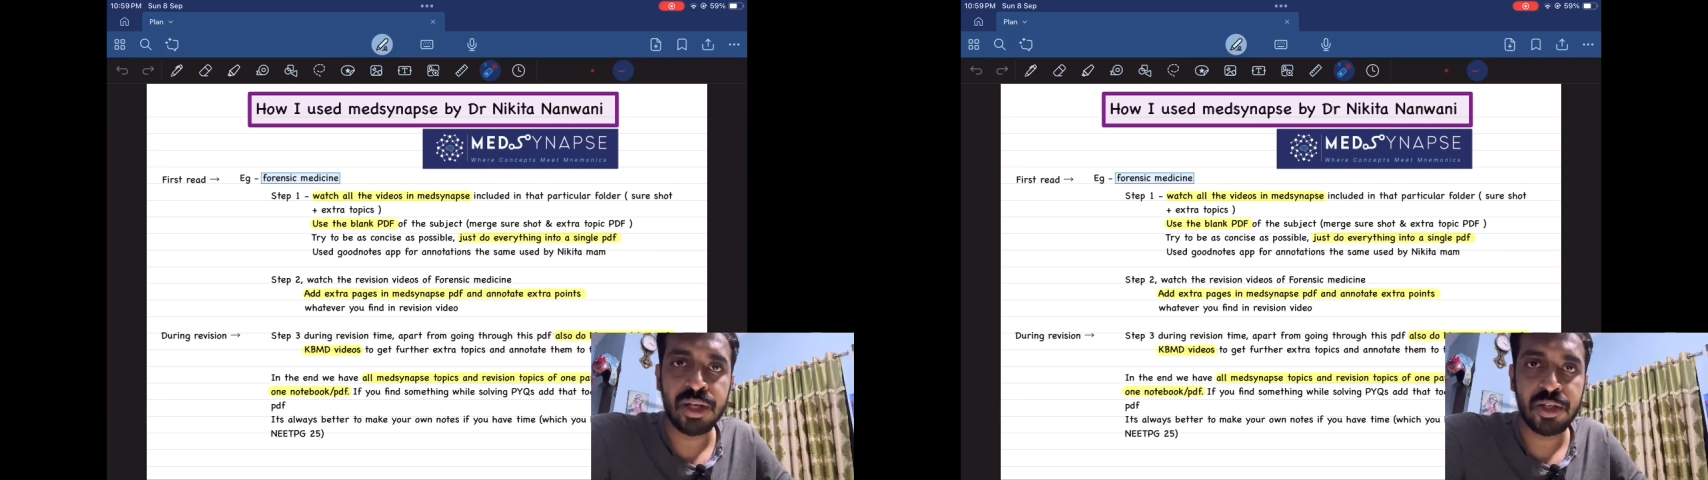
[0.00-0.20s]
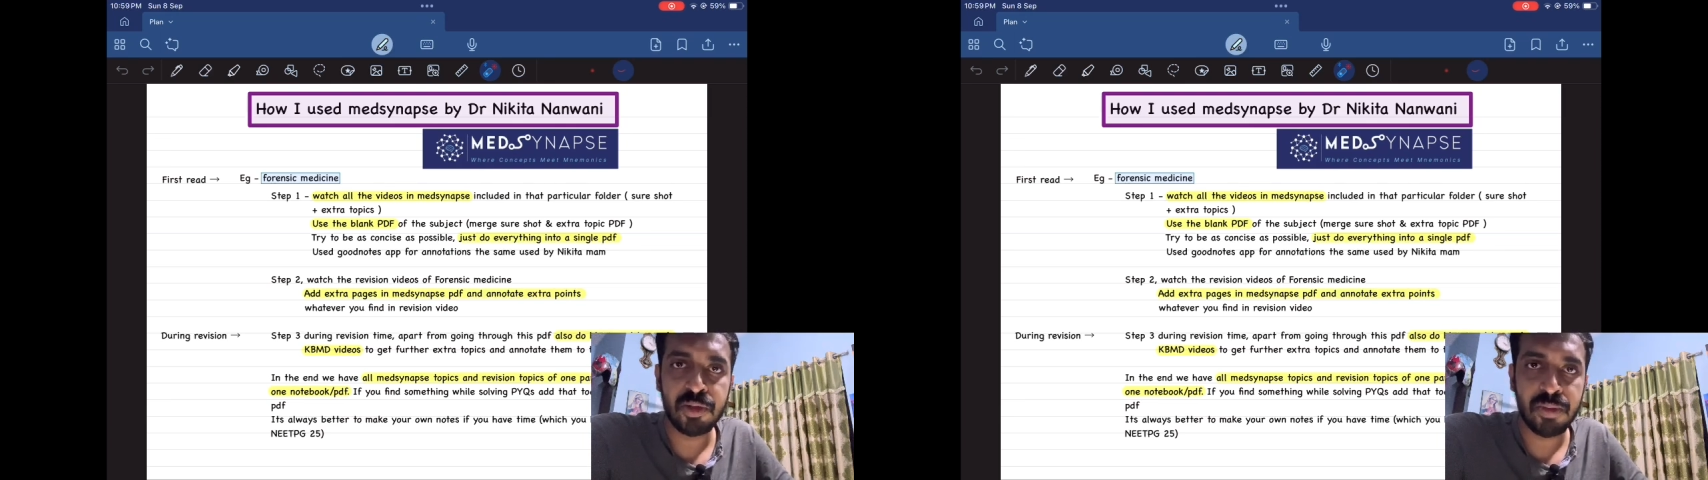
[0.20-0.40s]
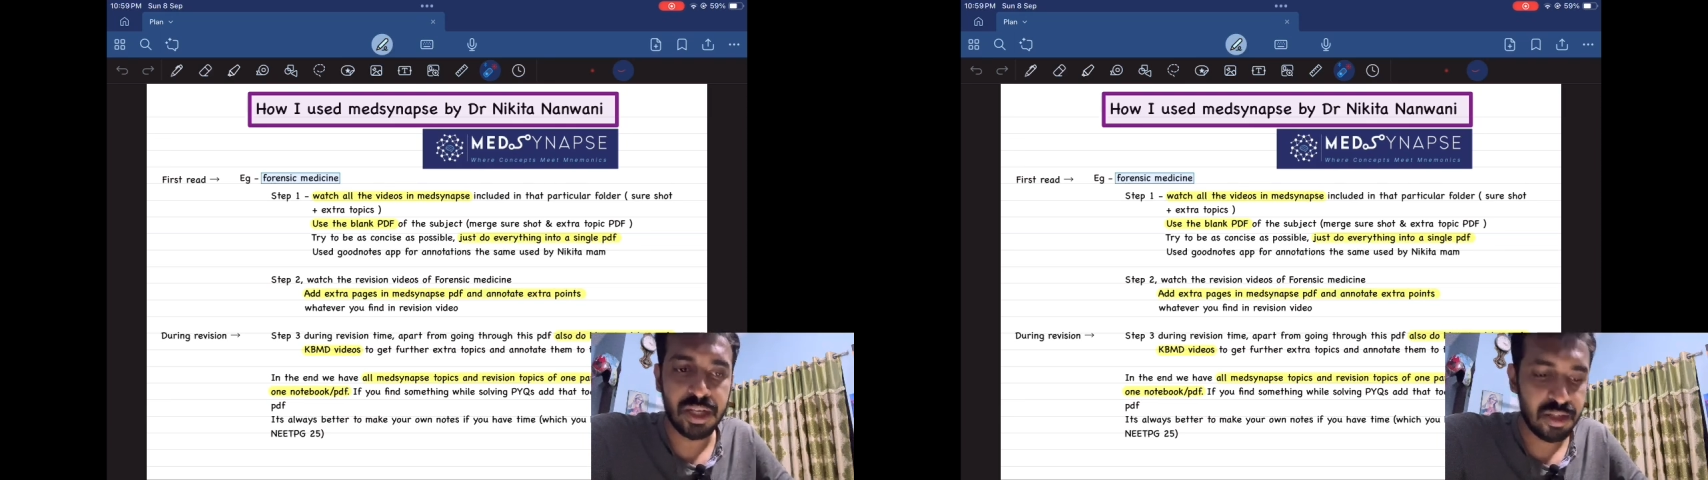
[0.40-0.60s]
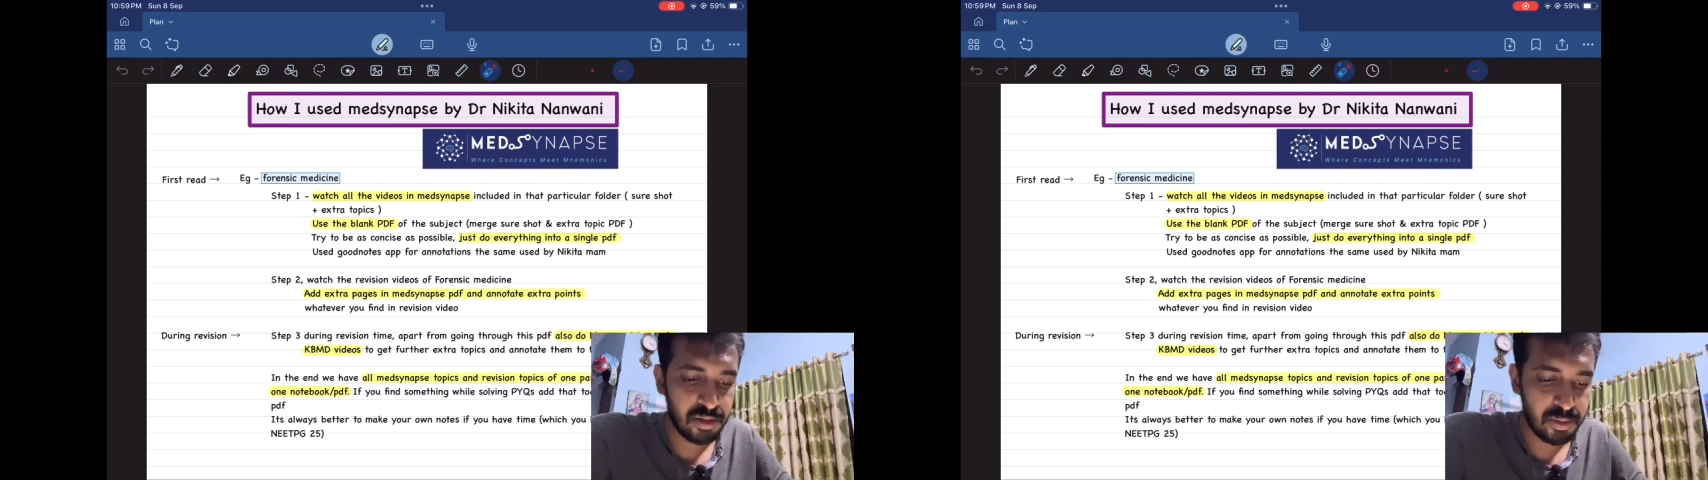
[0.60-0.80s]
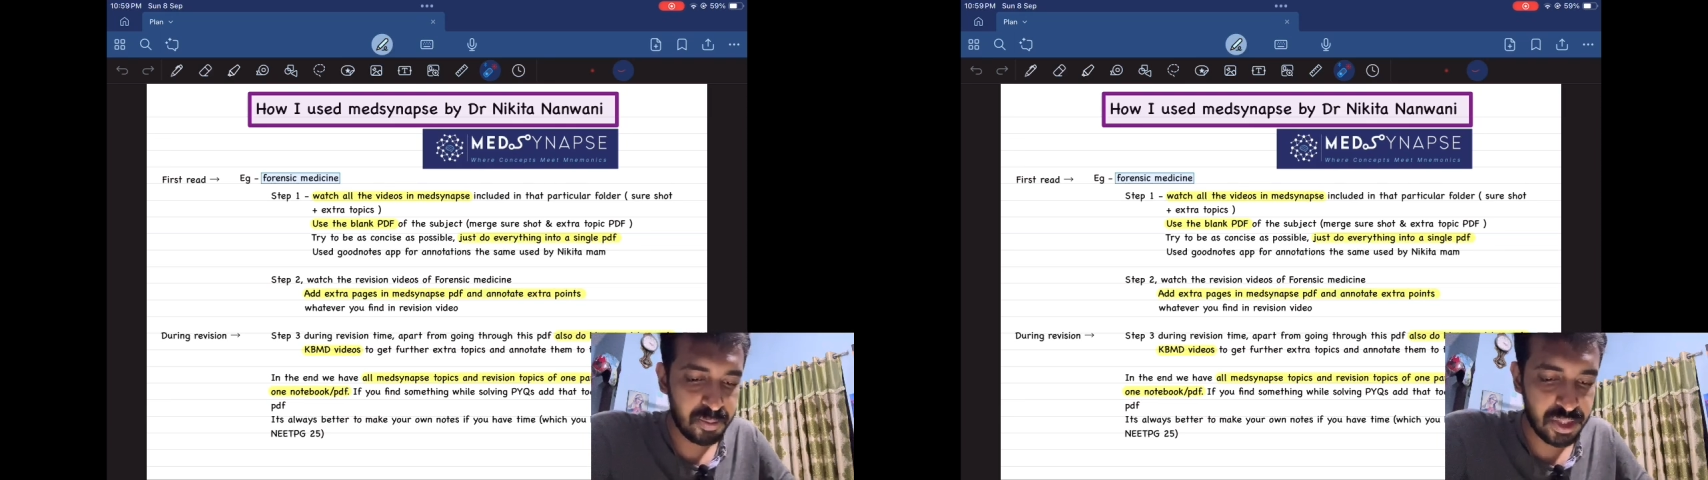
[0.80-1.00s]
into my
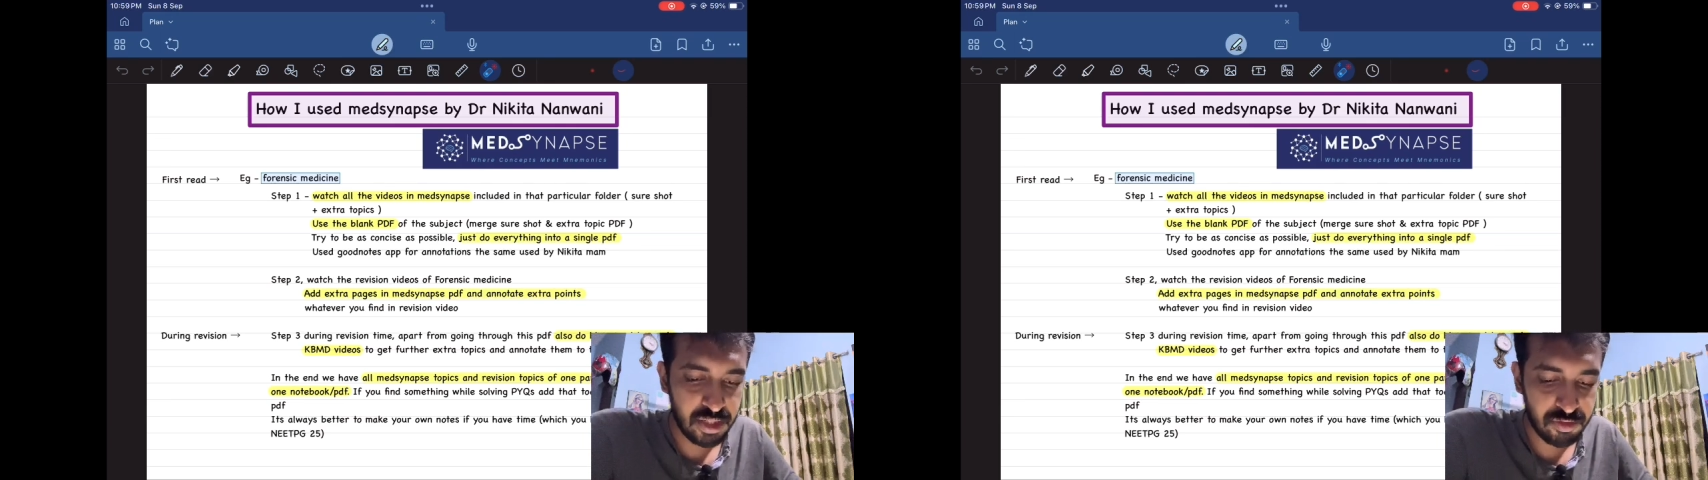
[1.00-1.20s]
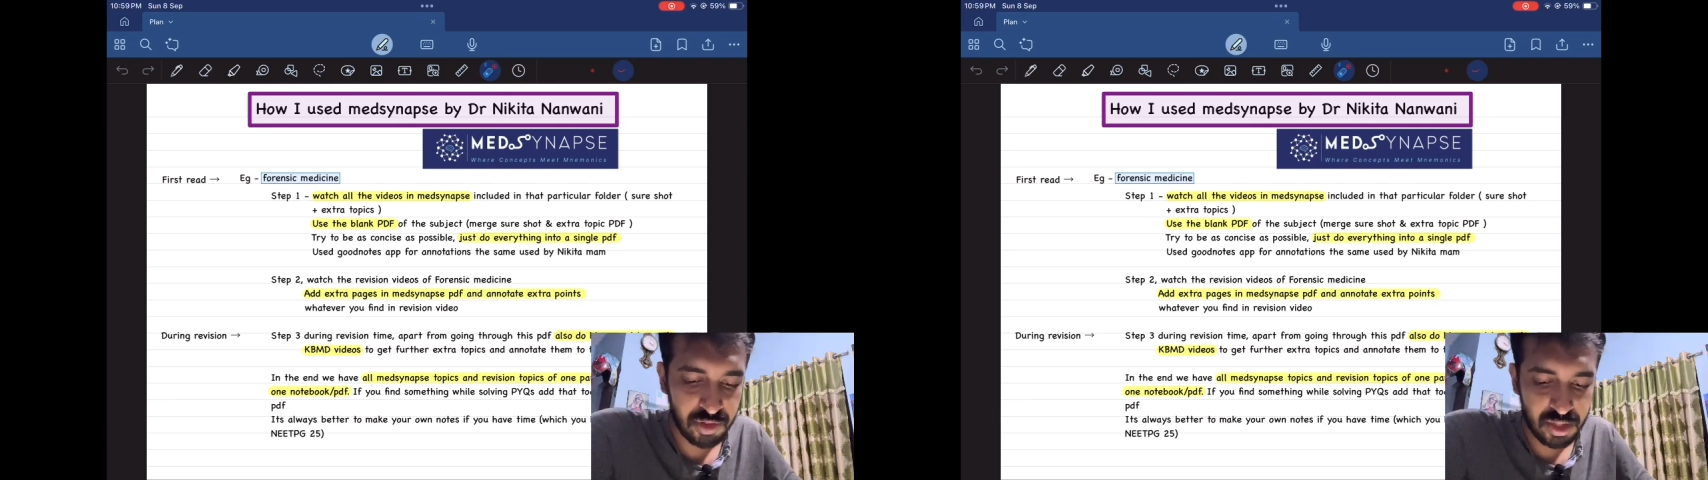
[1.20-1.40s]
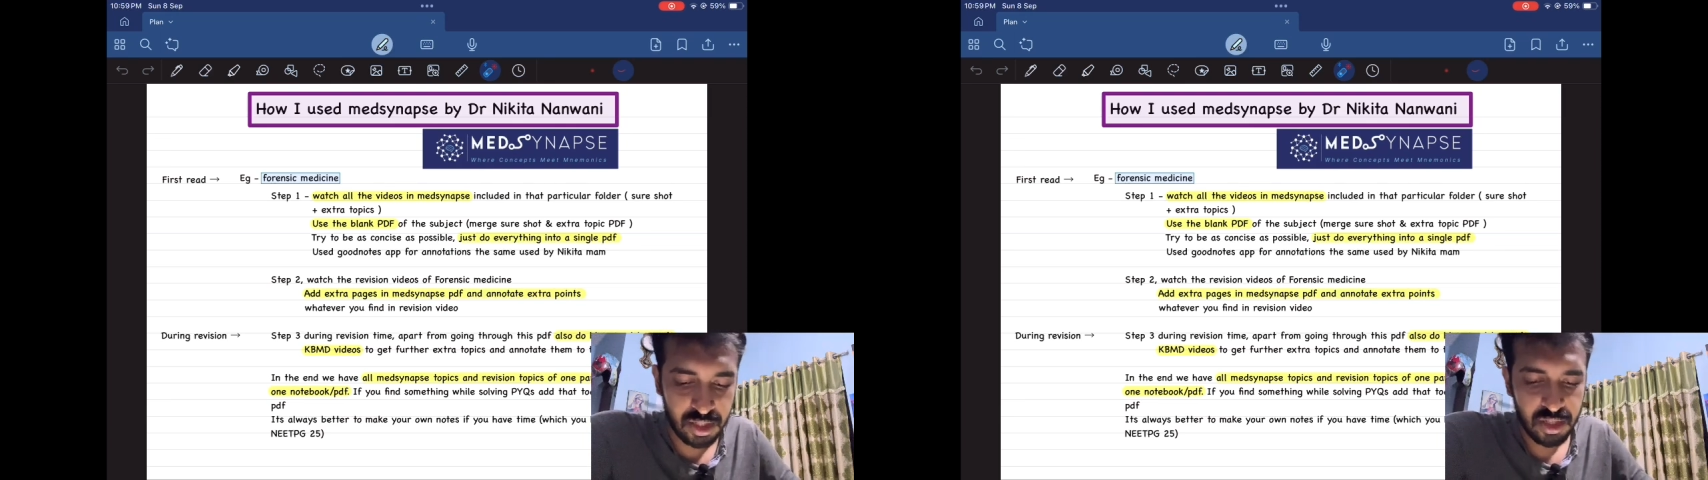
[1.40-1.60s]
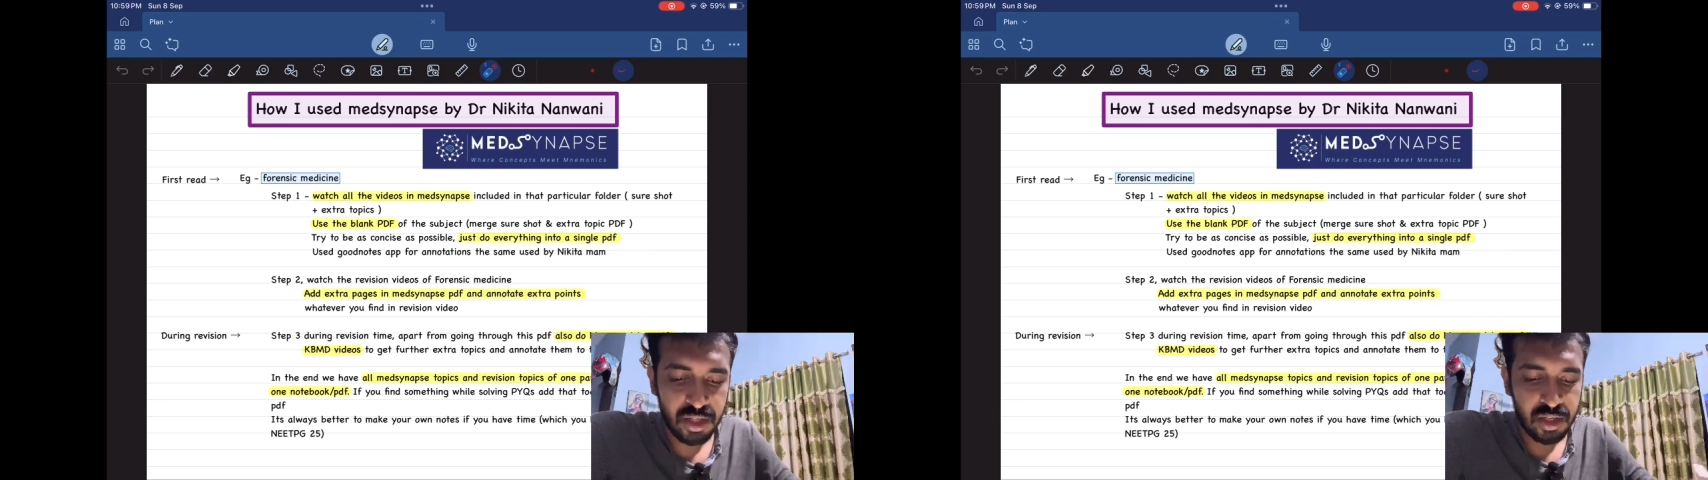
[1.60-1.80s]
PDF. Okay.